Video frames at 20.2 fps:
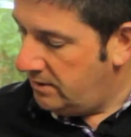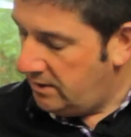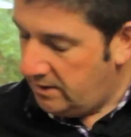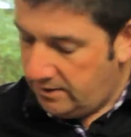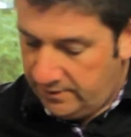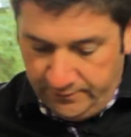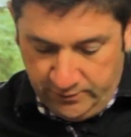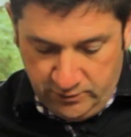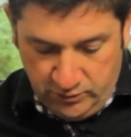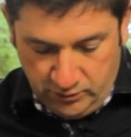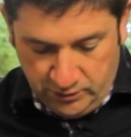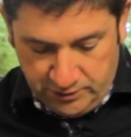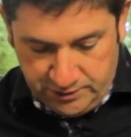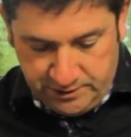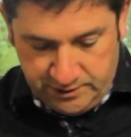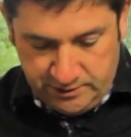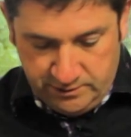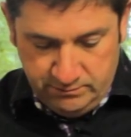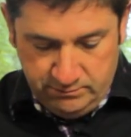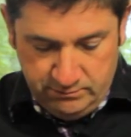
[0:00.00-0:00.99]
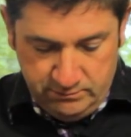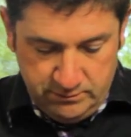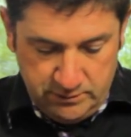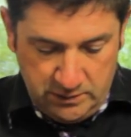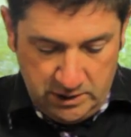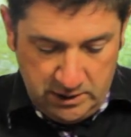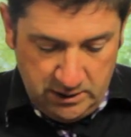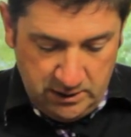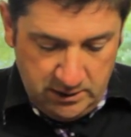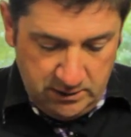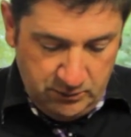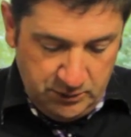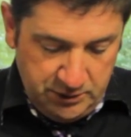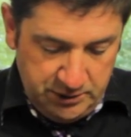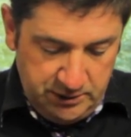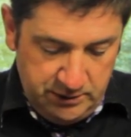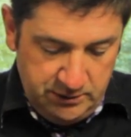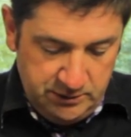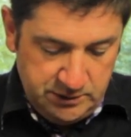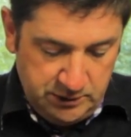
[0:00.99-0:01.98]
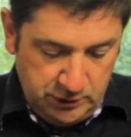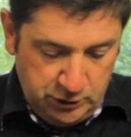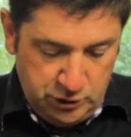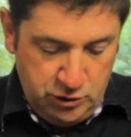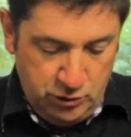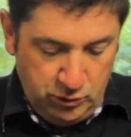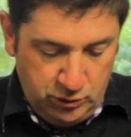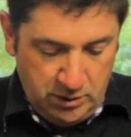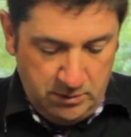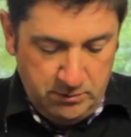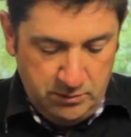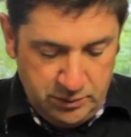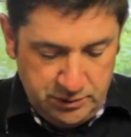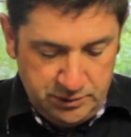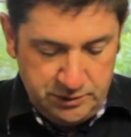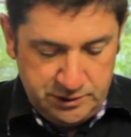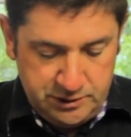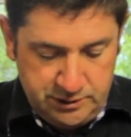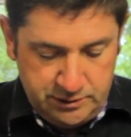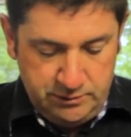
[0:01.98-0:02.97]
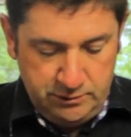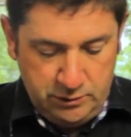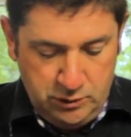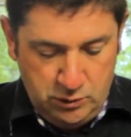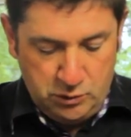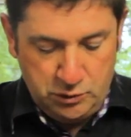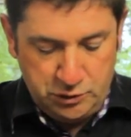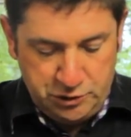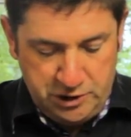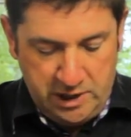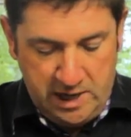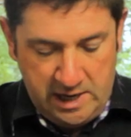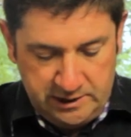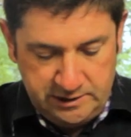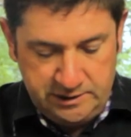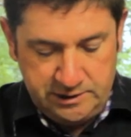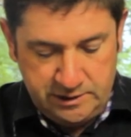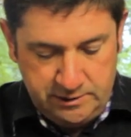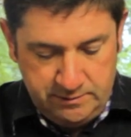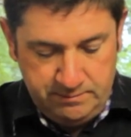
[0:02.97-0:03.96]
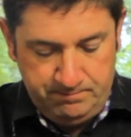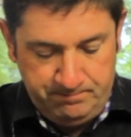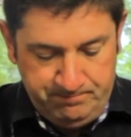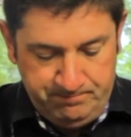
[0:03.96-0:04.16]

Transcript: And of course, what are you using? Cucumbers, courgettes.